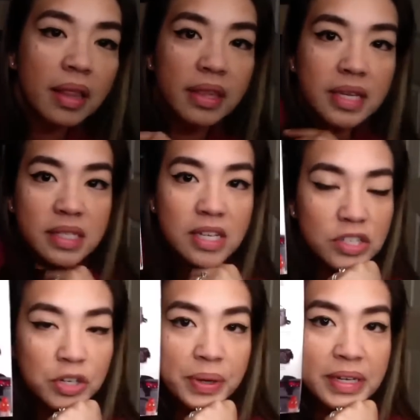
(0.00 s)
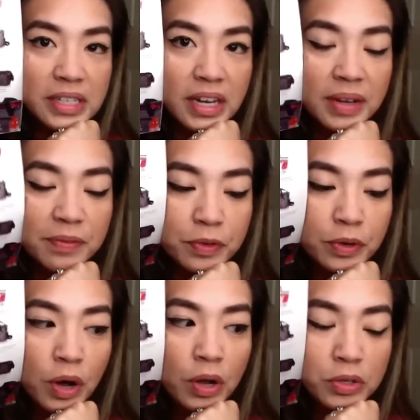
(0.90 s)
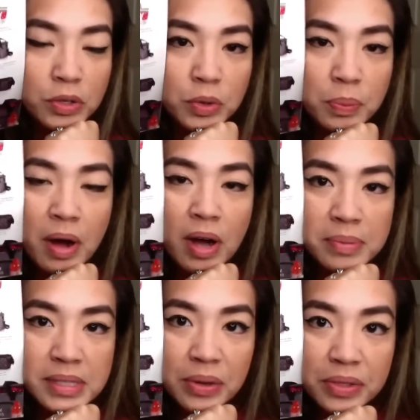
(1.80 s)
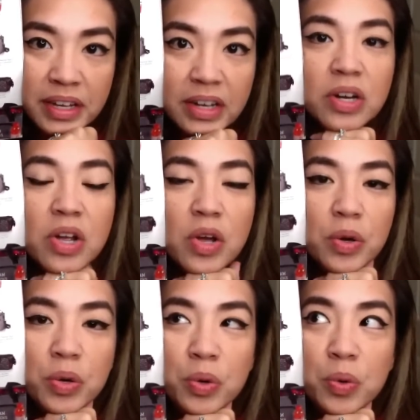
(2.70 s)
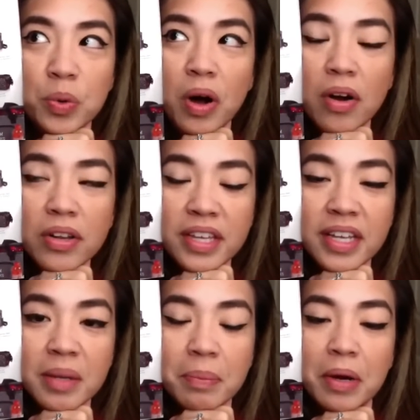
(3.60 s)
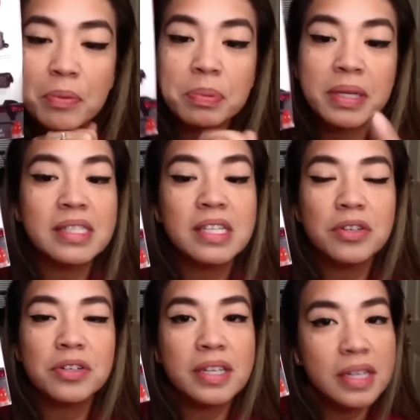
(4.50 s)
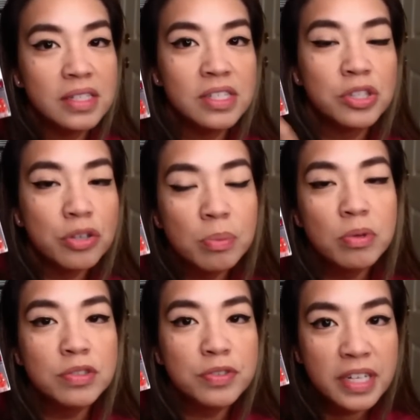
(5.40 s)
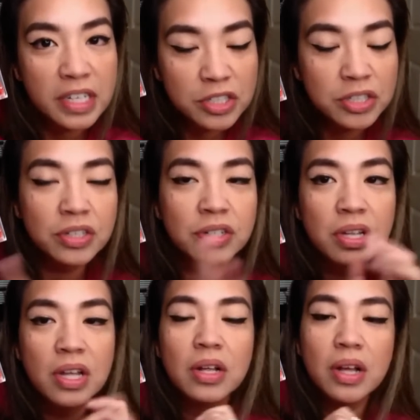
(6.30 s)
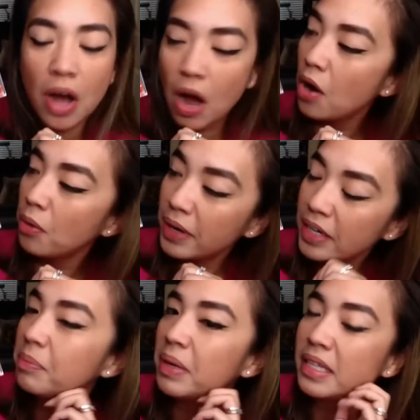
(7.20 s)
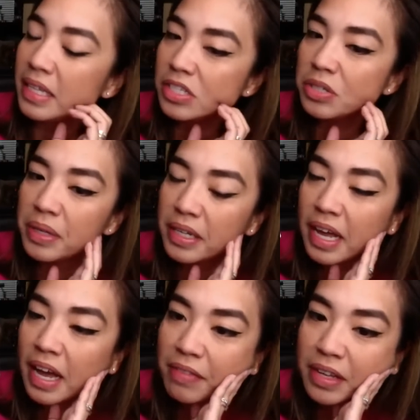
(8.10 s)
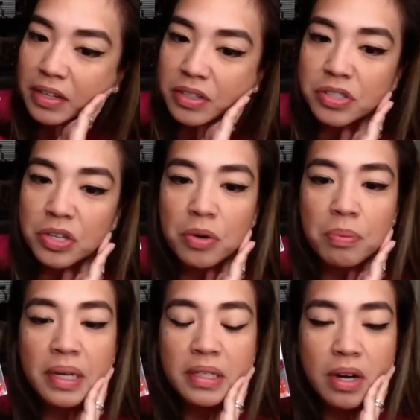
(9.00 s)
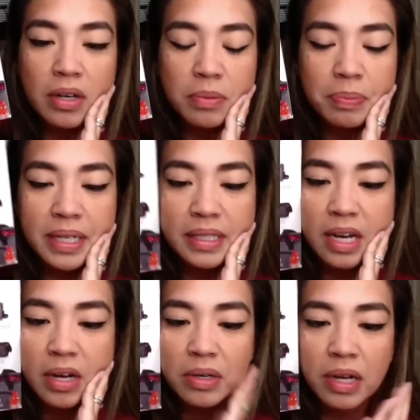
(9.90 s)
this is a great time for all you moms out there who are thinking about replacing your kids' thermals for next year. Already, my kids already have theirs. So my daughter picked out